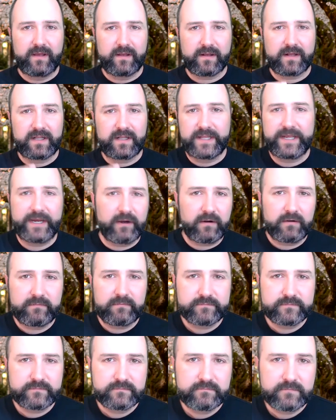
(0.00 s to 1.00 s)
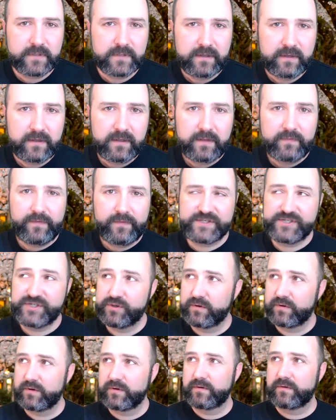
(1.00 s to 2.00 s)
clear, that
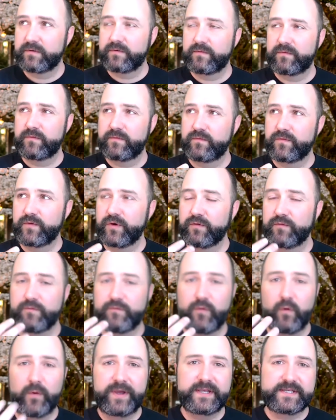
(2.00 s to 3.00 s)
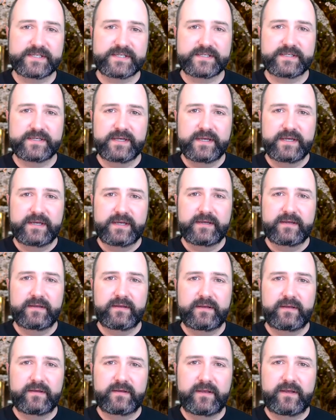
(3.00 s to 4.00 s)
your voice,
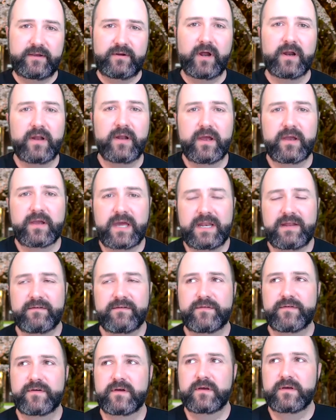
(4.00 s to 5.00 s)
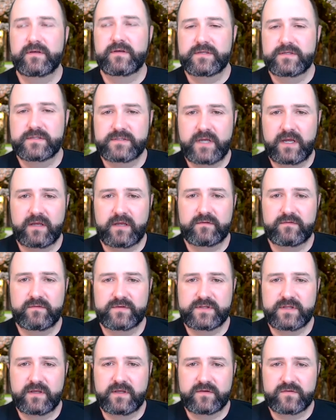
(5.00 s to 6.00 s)
you're not kind of saying
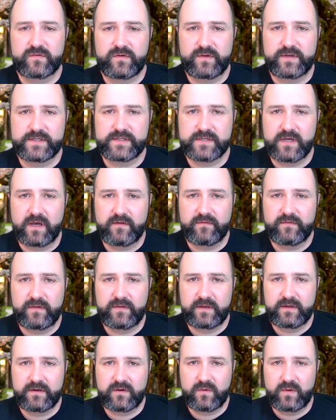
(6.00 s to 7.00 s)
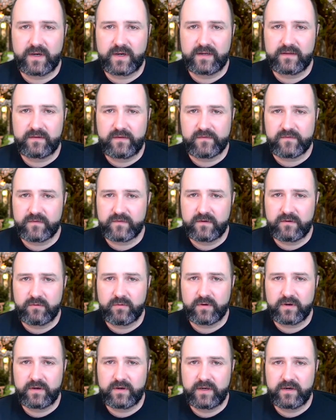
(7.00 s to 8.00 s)
those things really softly and quietly so no
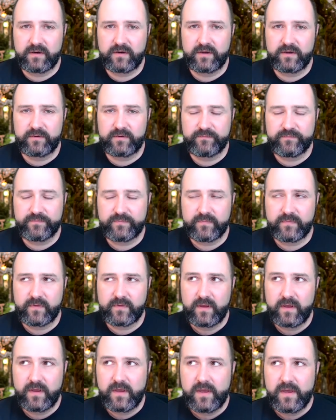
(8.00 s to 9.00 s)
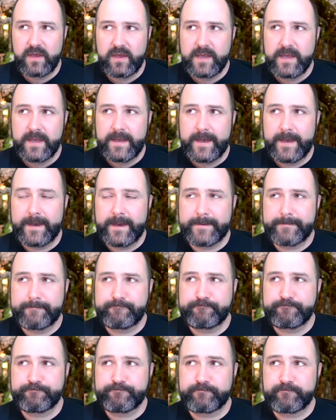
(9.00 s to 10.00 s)
one can hear you.
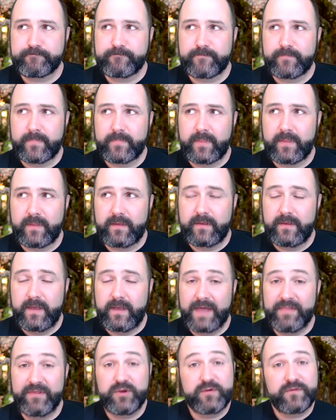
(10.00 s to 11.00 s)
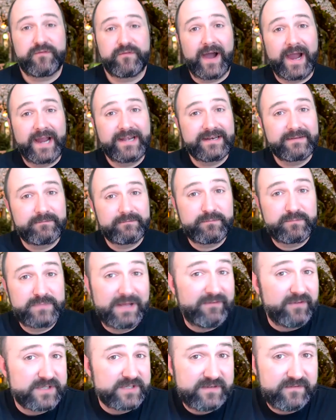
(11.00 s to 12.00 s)
And then you find
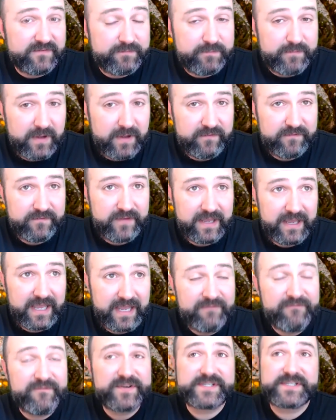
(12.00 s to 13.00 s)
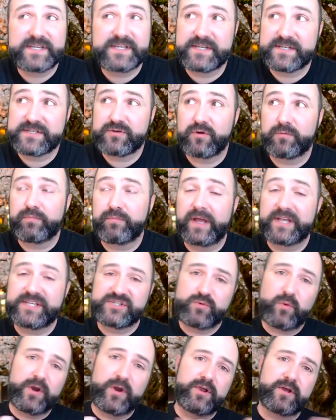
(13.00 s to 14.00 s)
levels of emphasis or
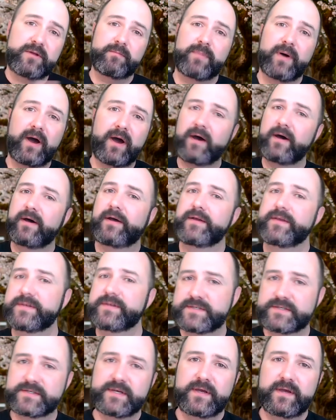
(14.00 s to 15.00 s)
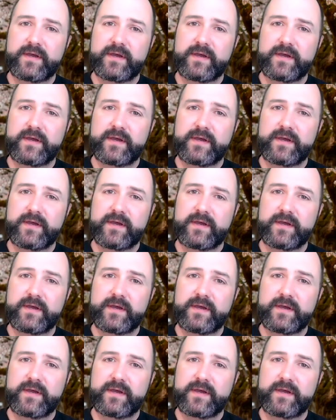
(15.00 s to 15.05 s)
places where you can pause